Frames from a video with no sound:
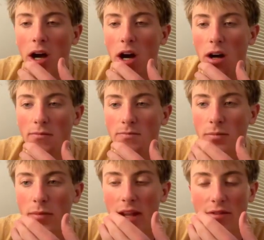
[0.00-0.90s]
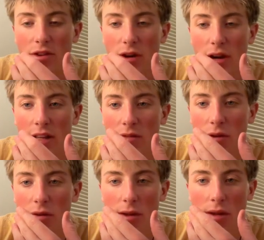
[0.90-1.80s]
If the trade is
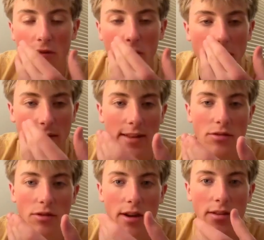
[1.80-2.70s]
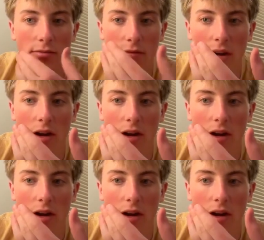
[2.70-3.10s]
what you're looking for, then that's great, right?